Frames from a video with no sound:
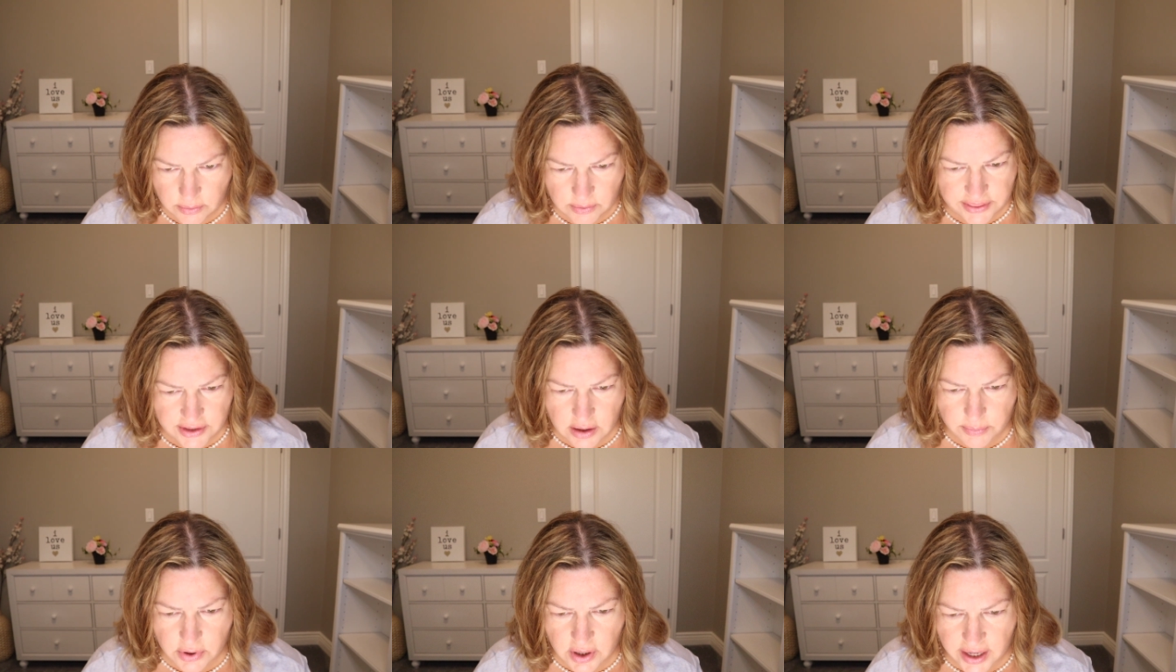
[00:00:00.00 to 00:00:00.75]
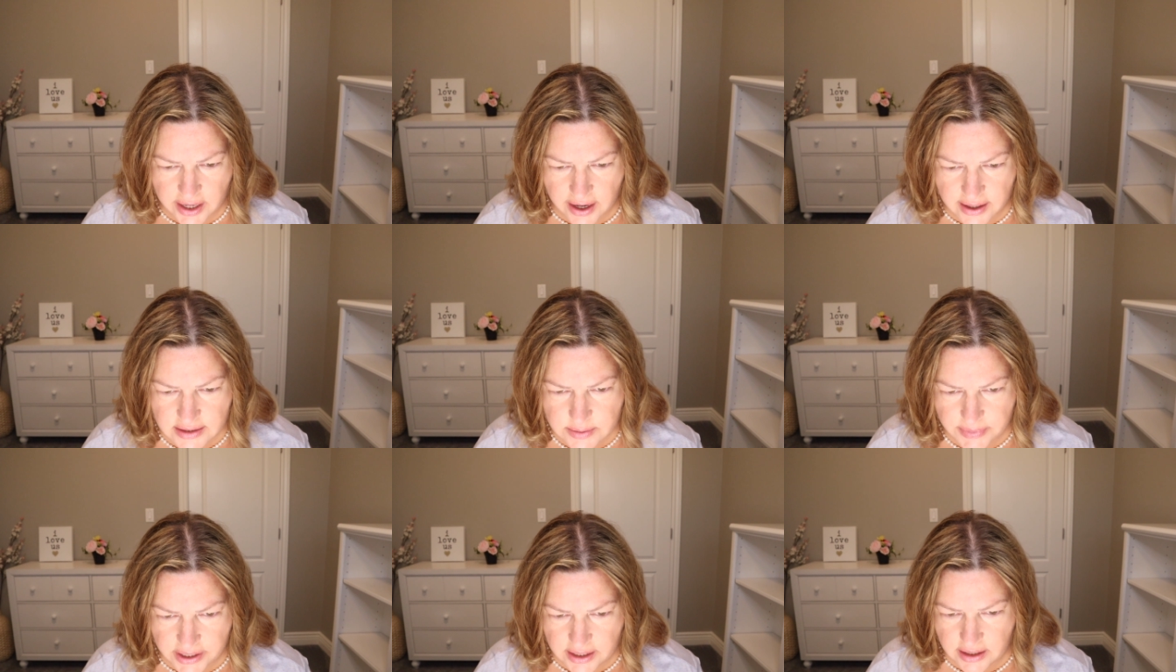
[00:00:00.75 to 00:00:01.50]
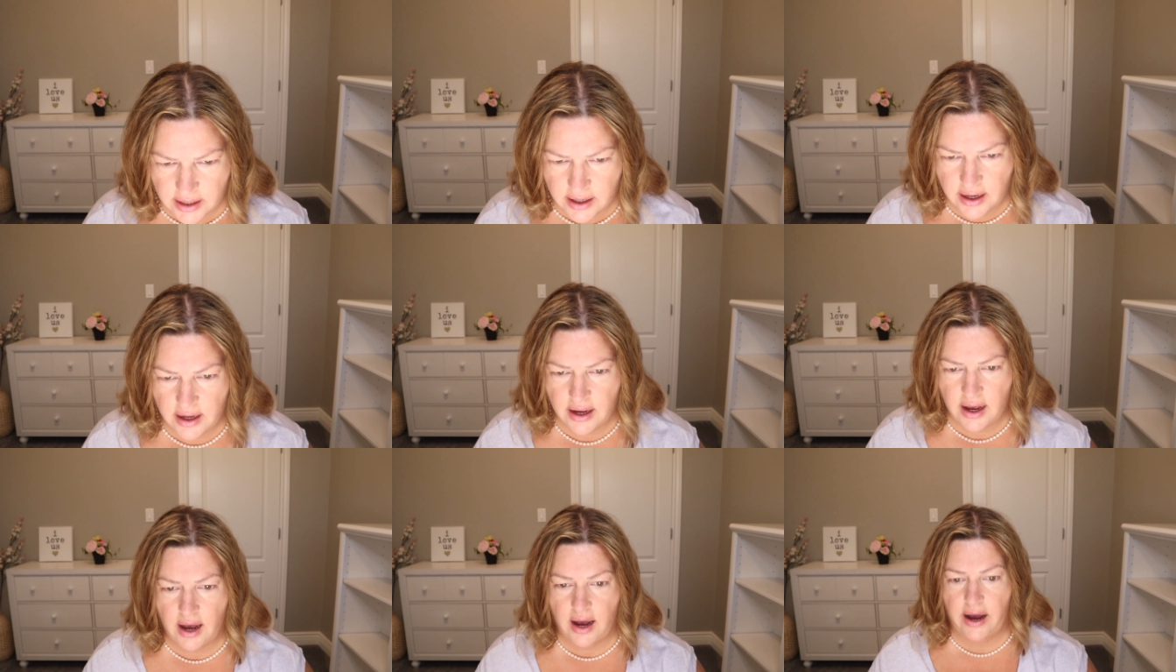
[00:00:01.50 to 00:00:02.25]
with their products, but
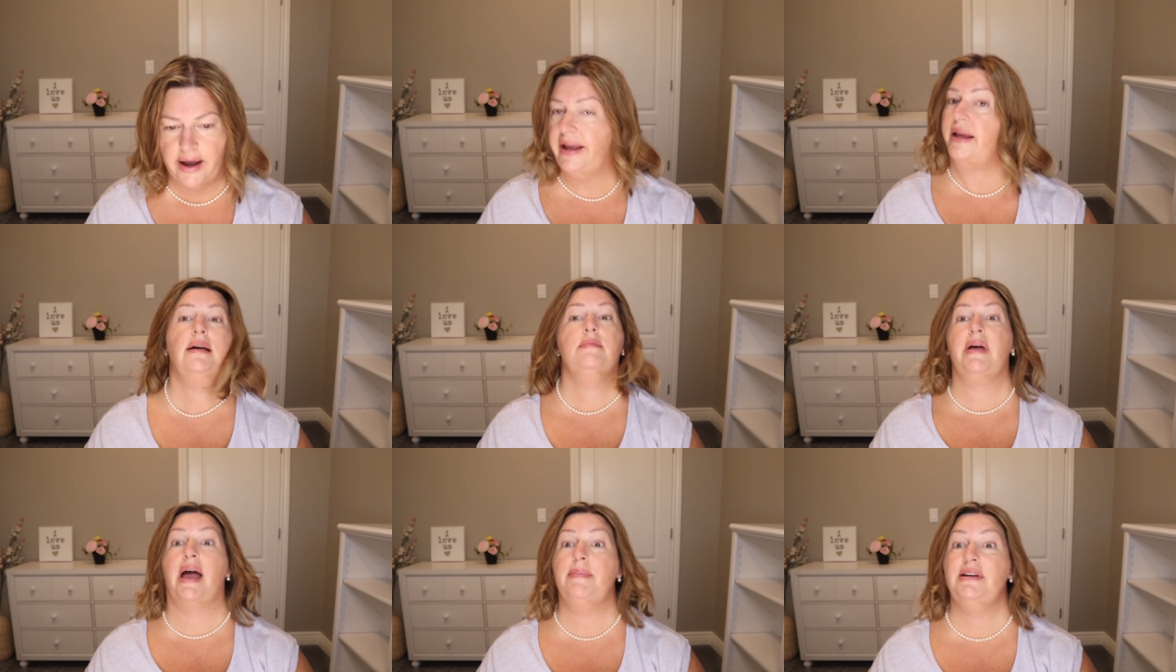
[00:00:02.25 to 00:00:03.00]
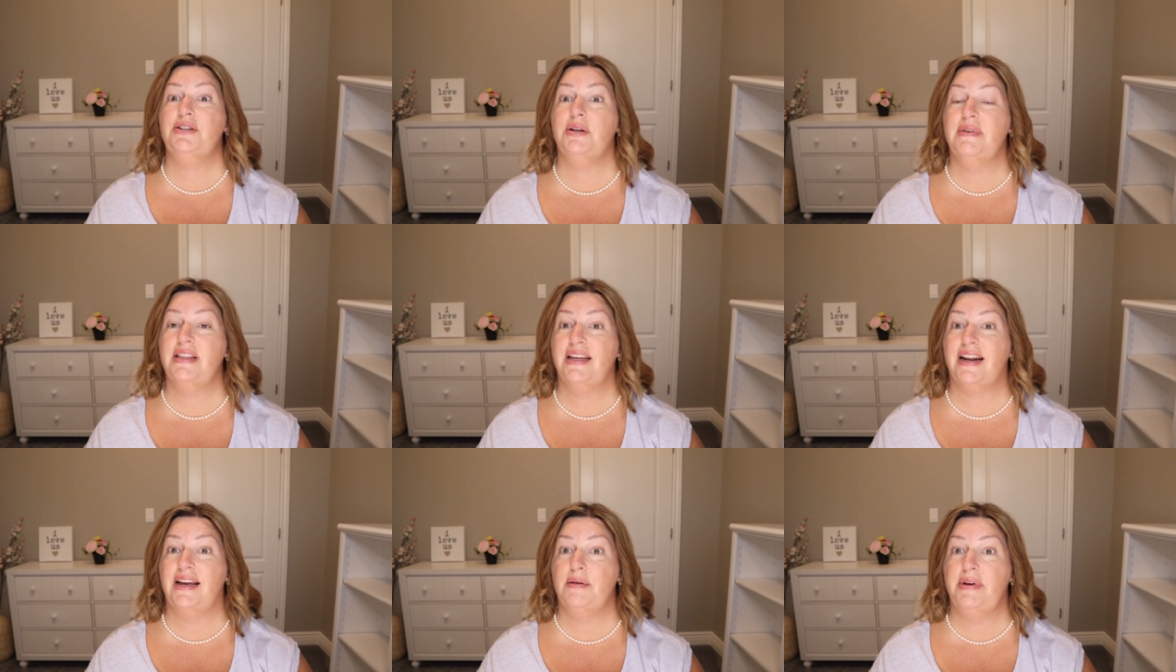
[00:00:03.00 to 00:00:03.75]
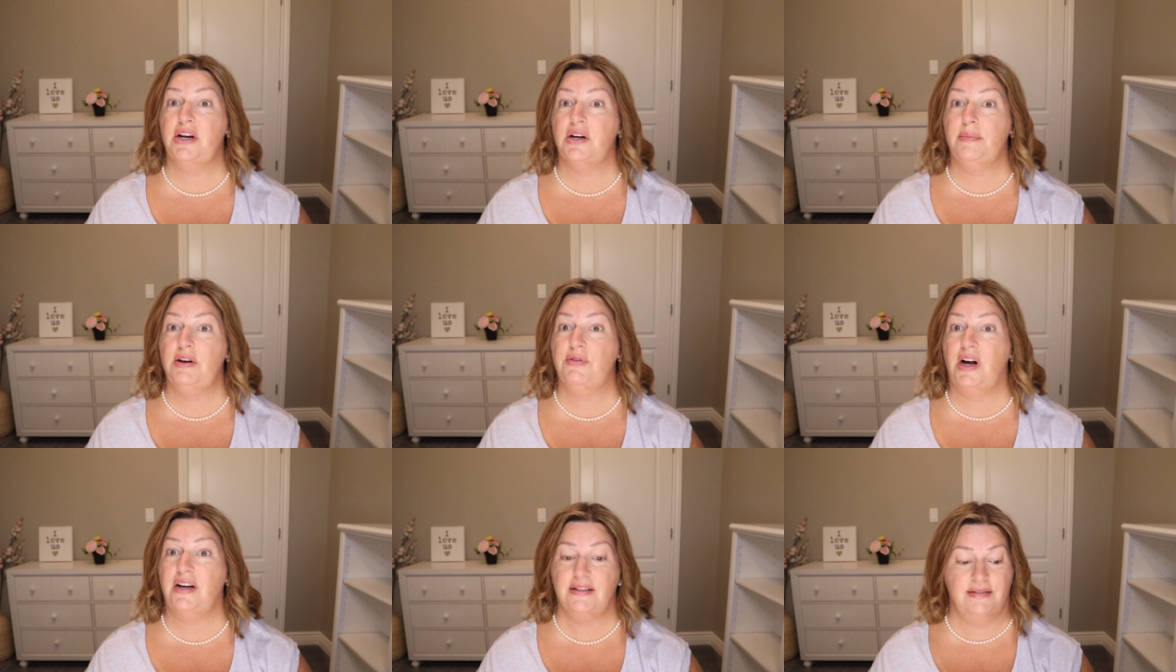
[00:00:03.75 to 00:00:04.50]
I am happy to admit that I appear to be
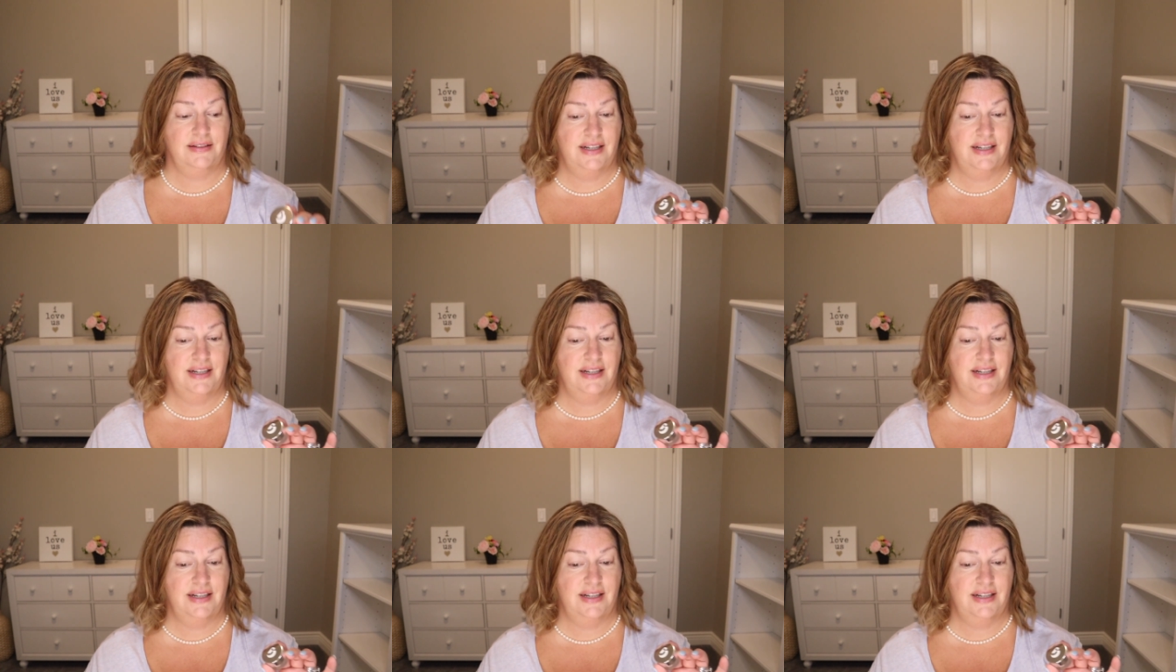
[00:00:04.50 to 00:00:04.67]
wrong